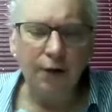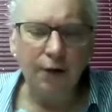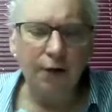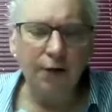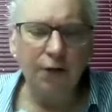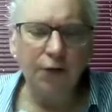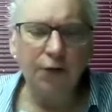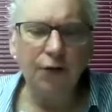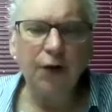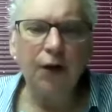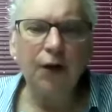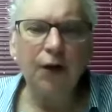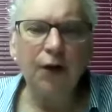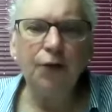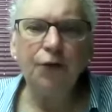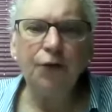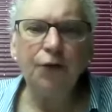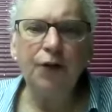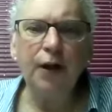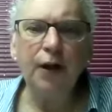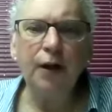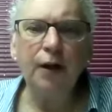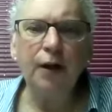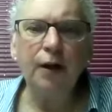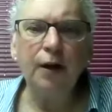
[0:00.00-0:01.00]
is
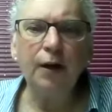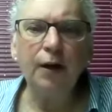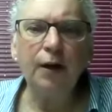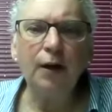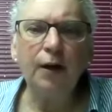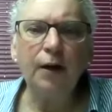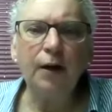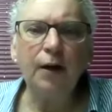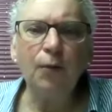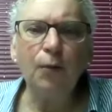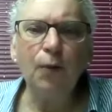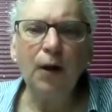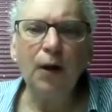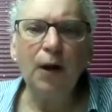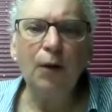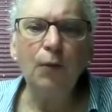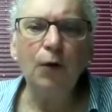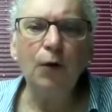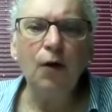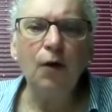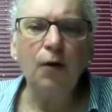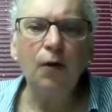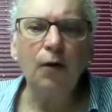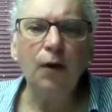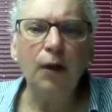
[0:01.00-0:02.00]
understanding what I
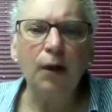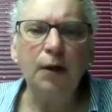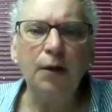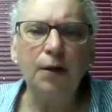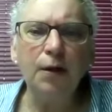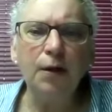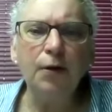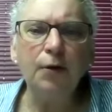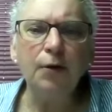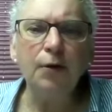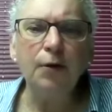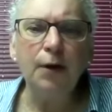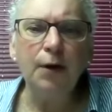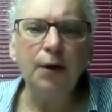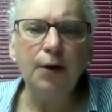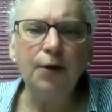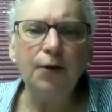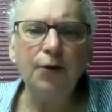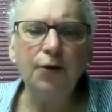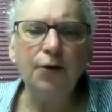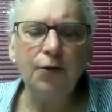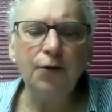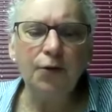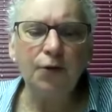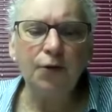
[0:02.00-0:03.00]
would call a Near
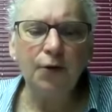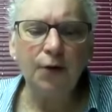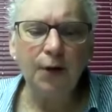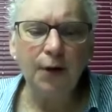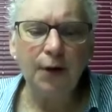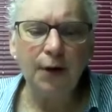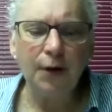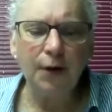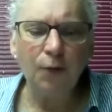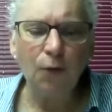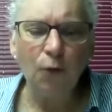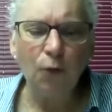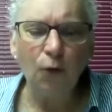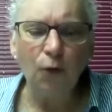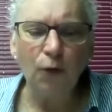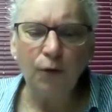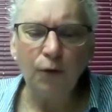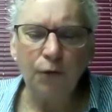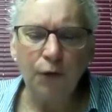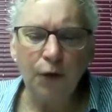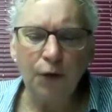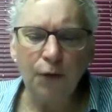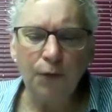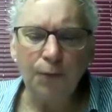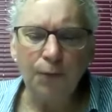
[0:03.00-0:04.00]
East
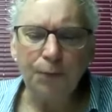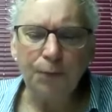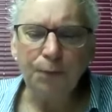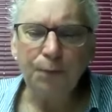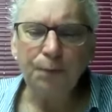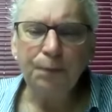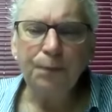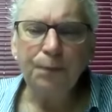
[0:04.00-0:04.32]
worldview.